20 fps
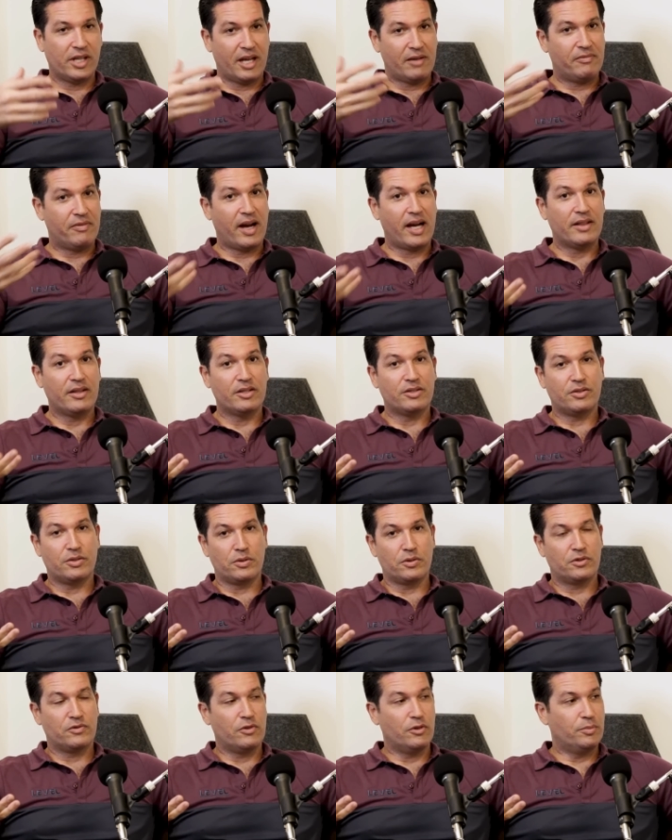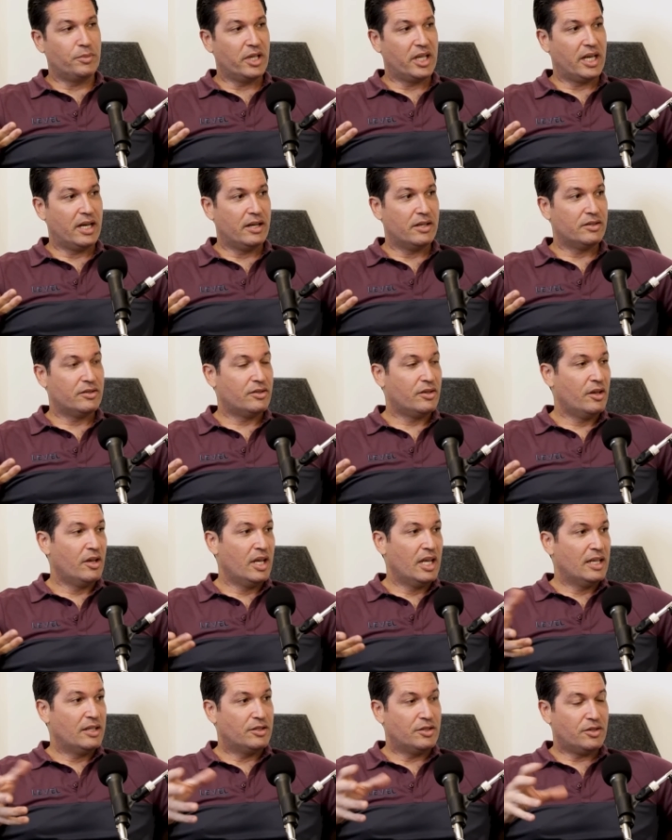they find this useful because
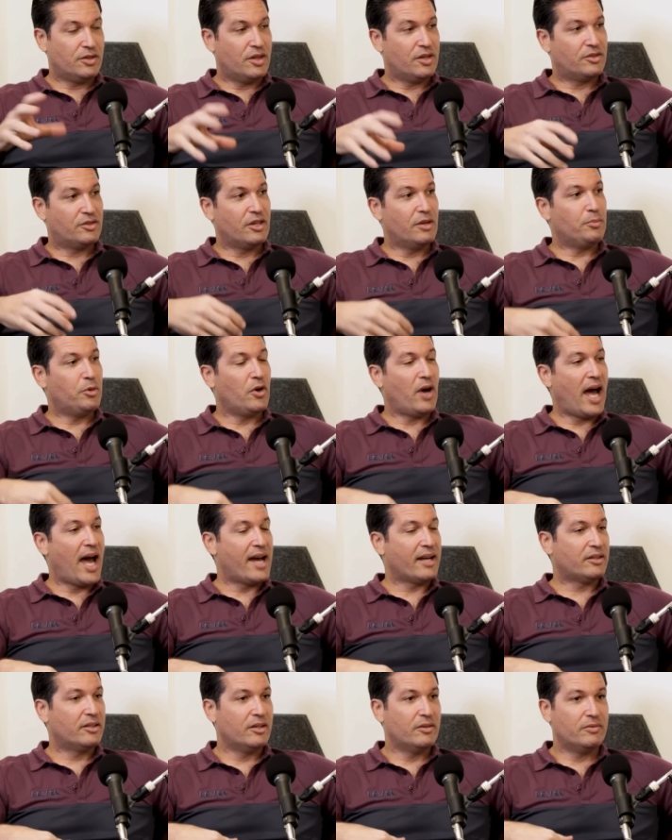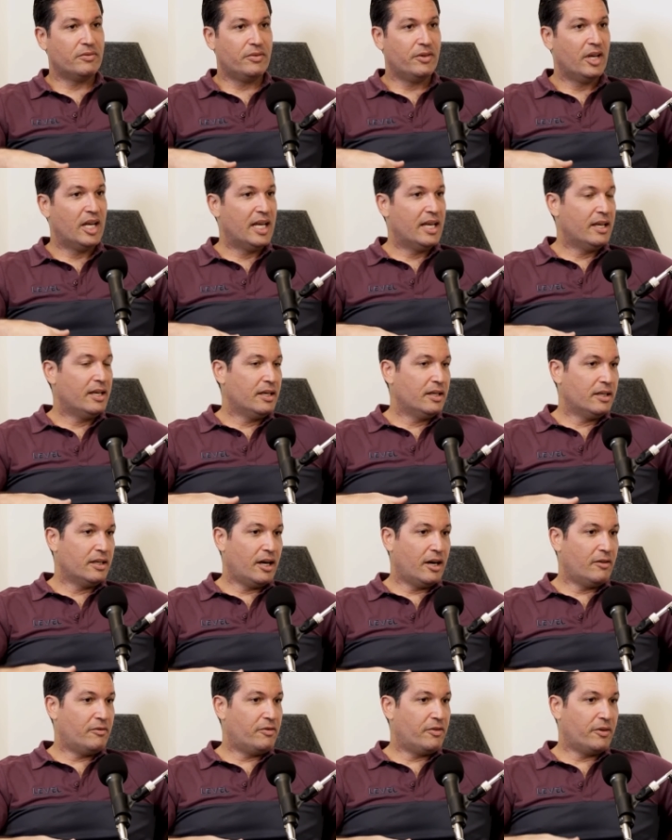just the simple act of
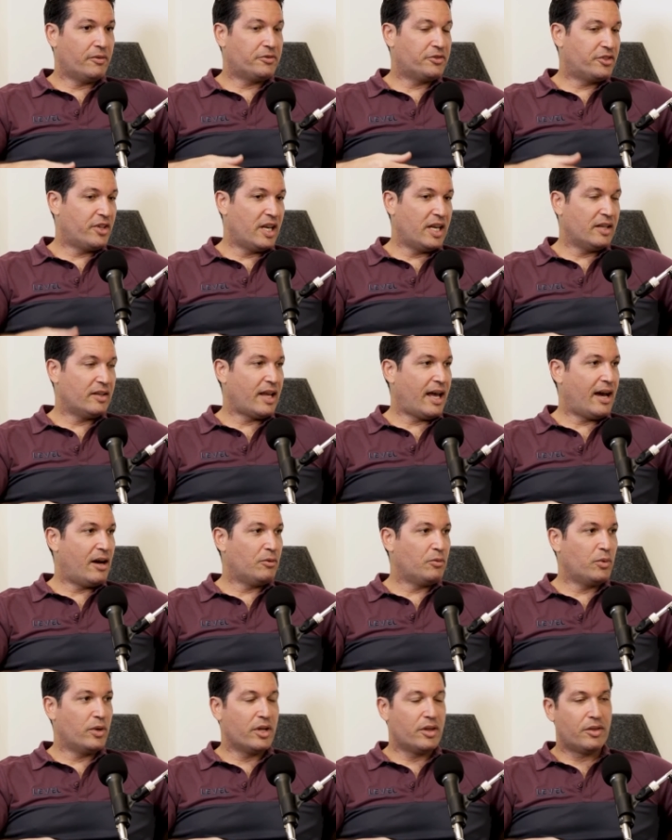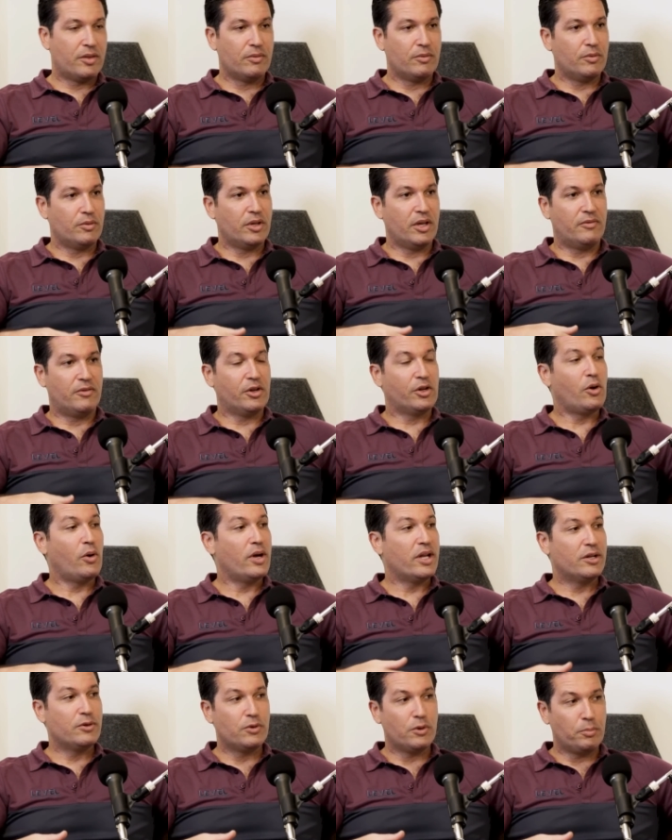of, of sitting down with if you're
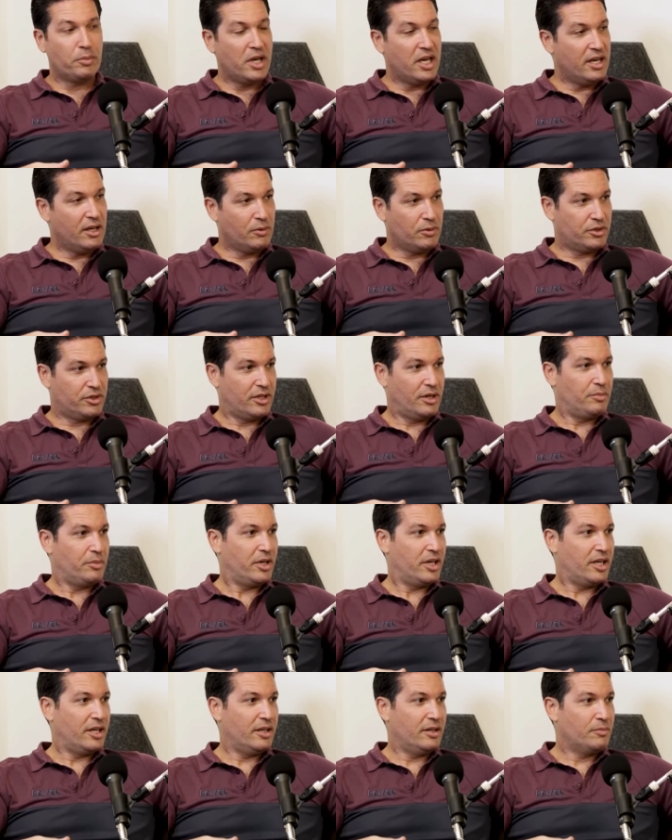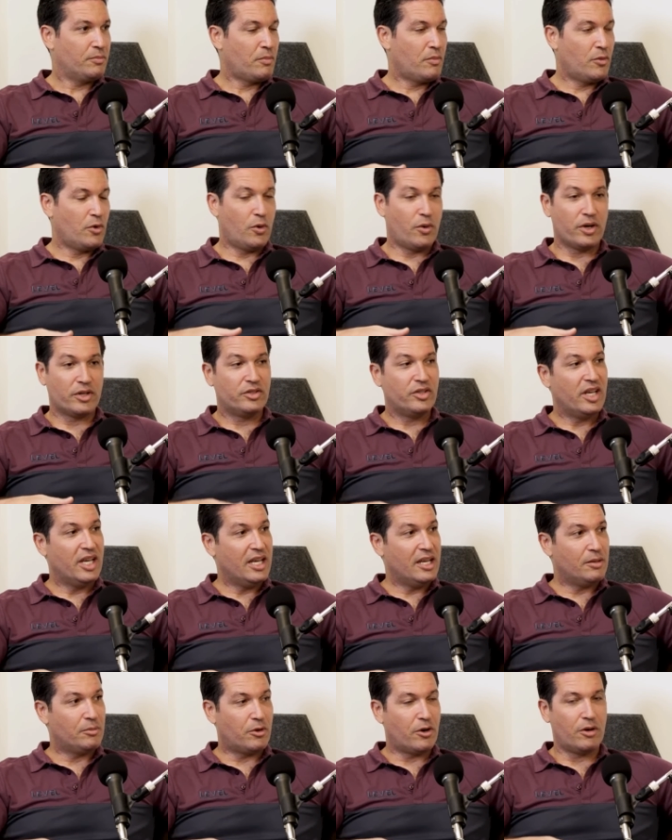going into a meeting with somebody or a
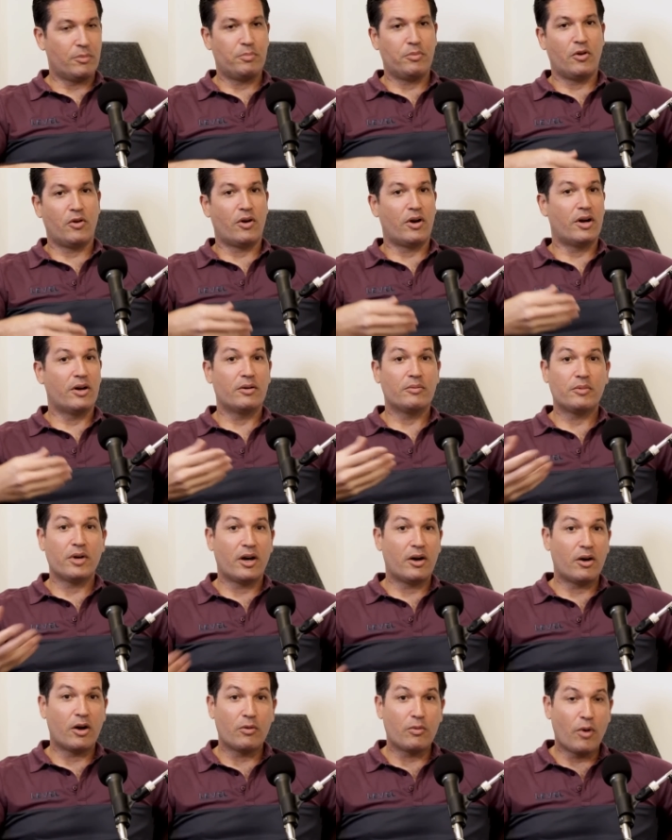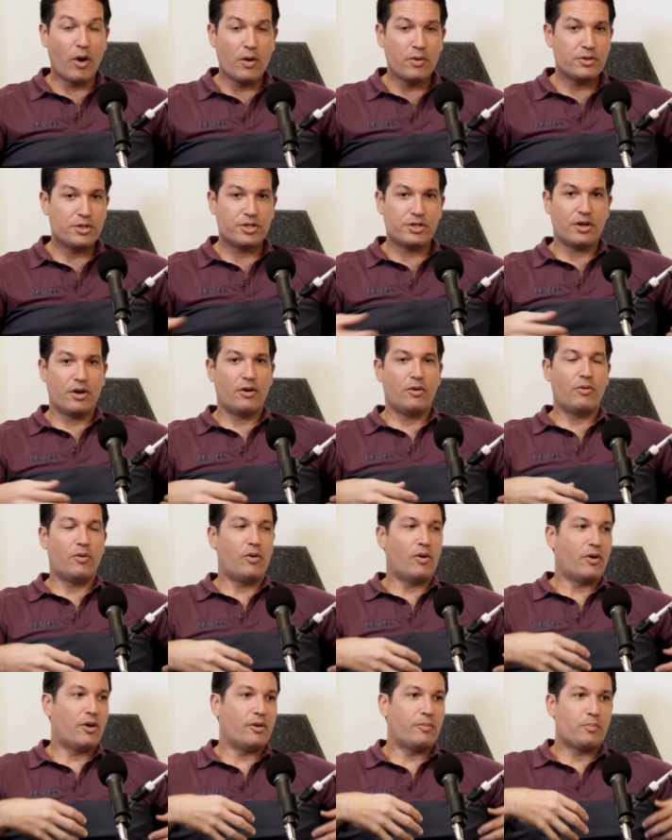team or a, or a, a road show
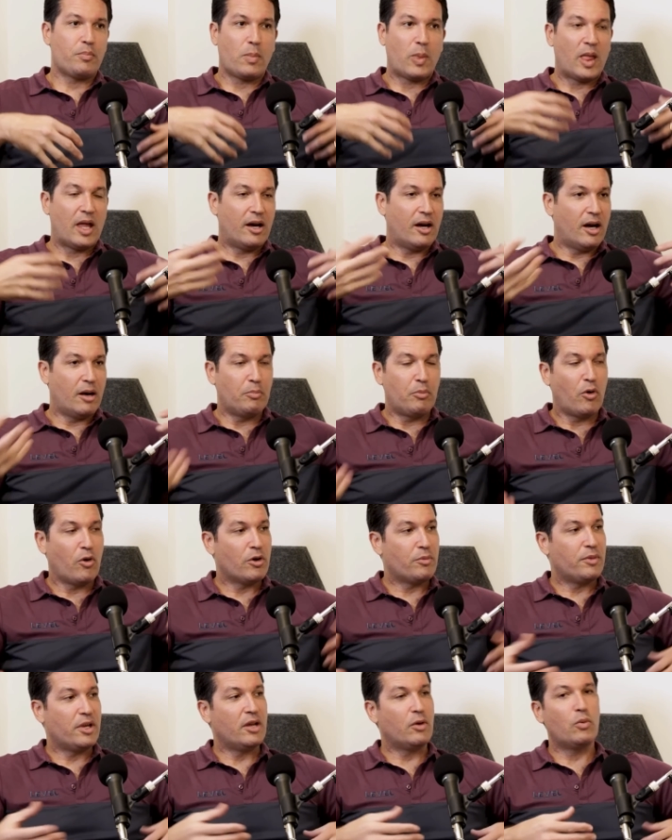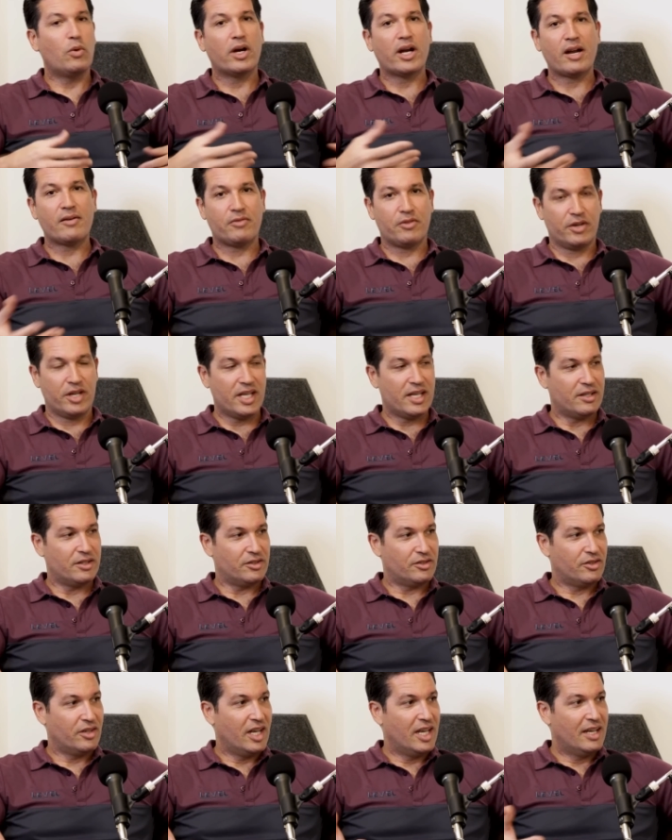or a board meeting, whatever it
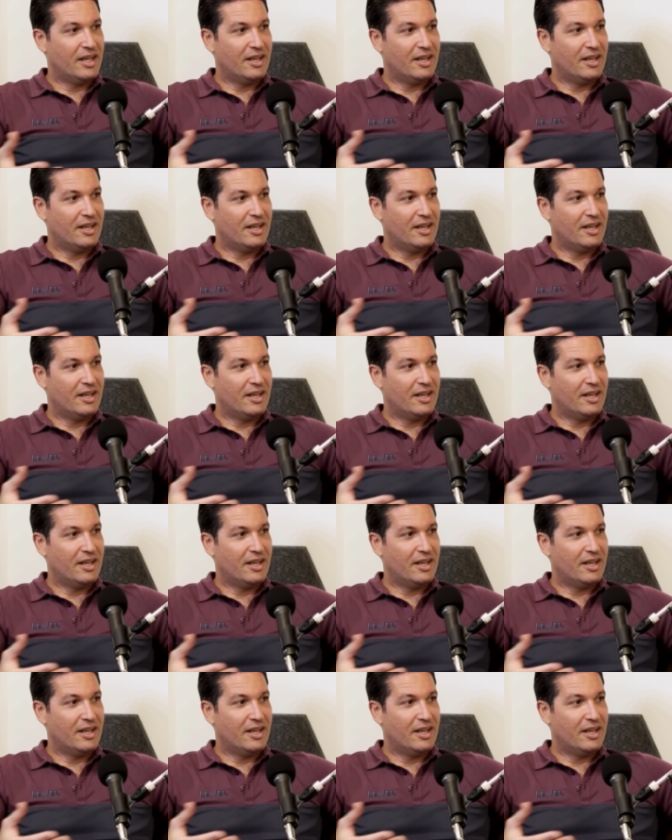is,